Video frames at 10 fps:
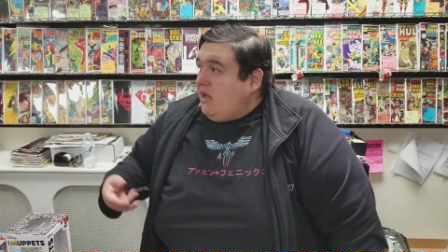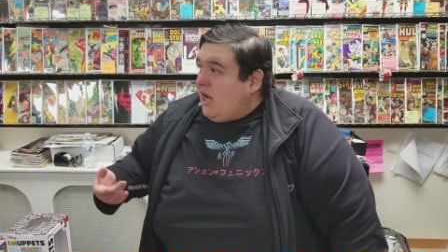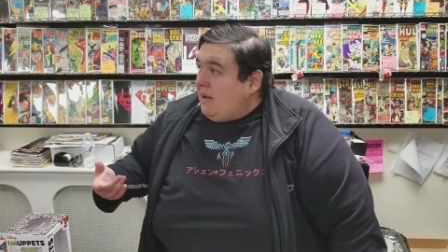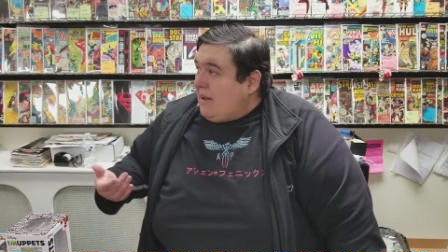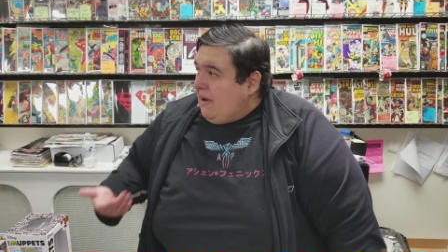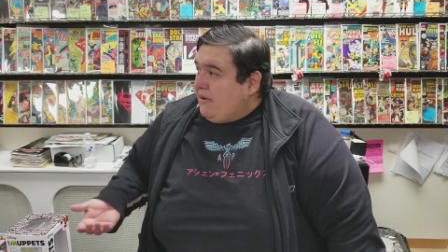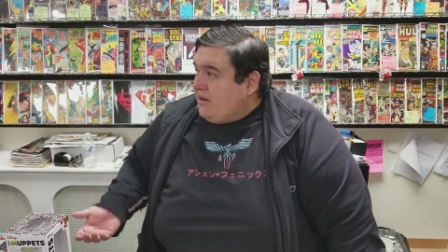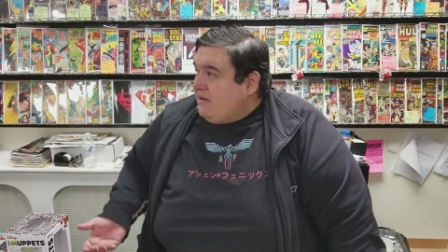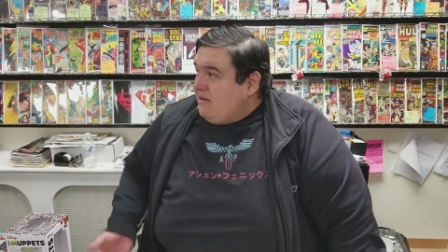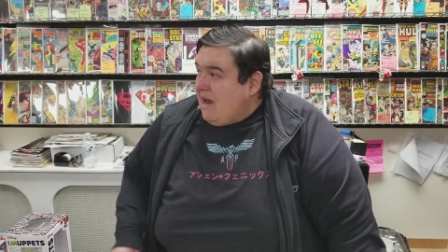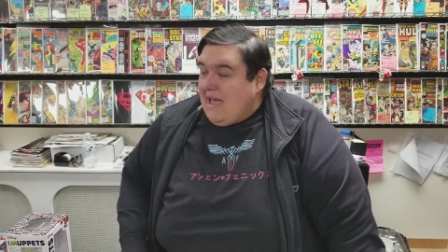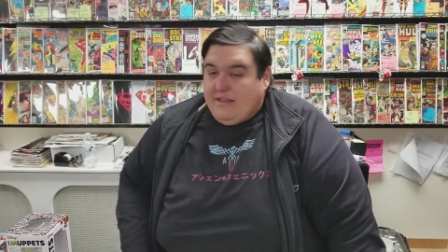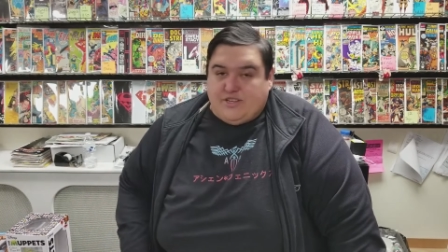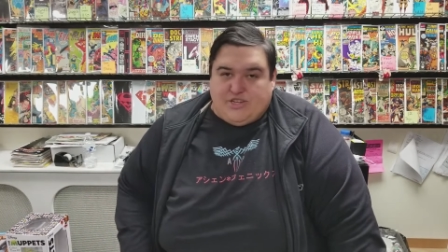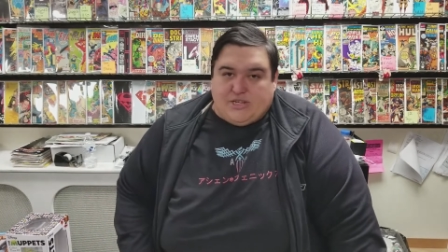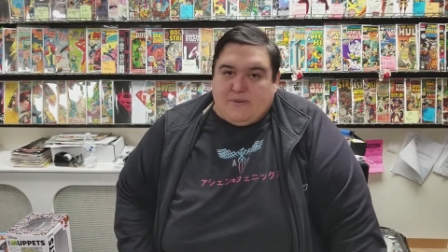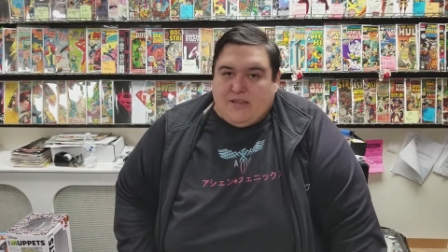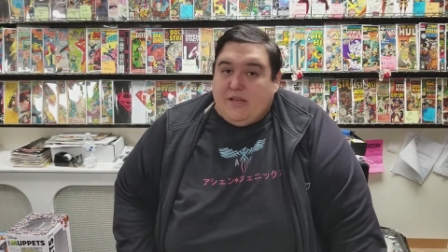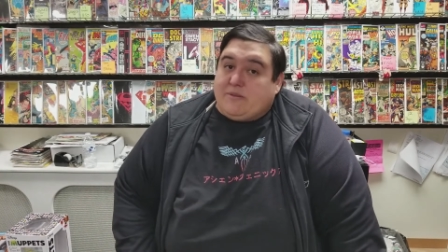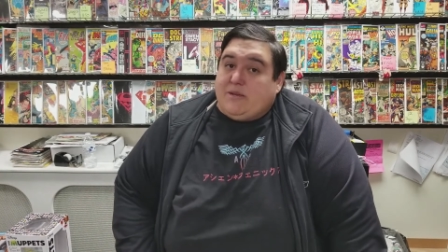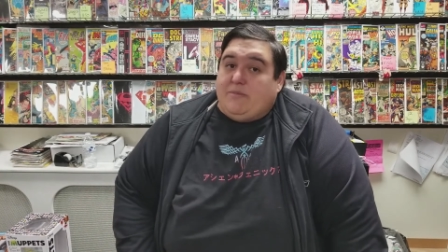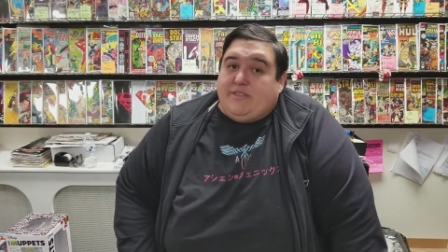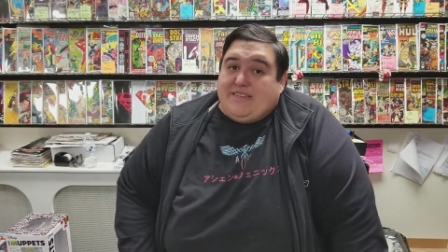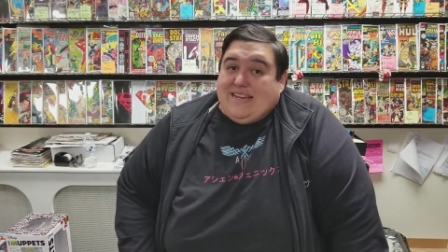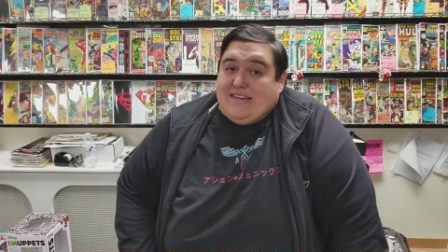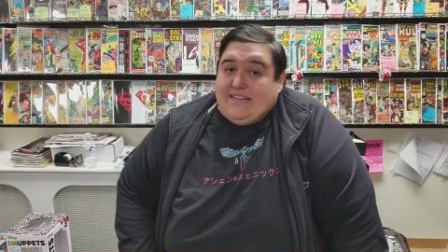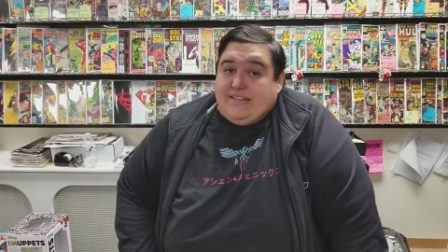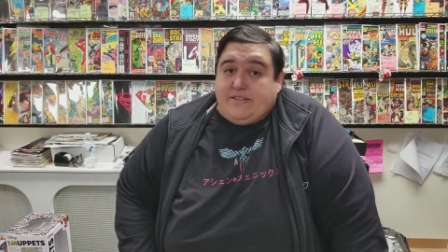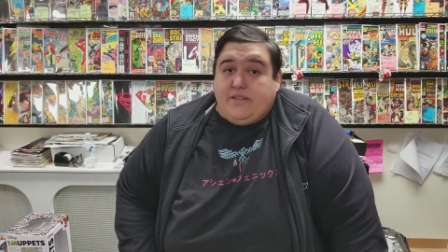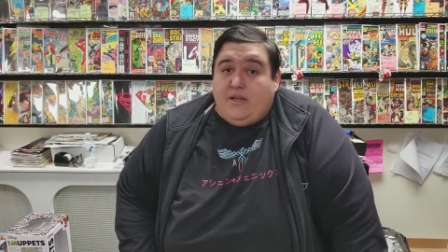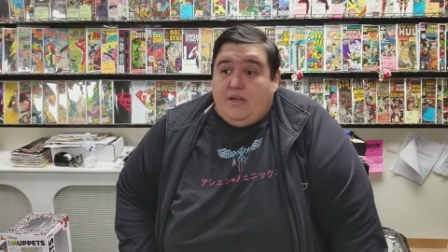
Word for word: Um, I would highly suggest picking up some of the tie-ins,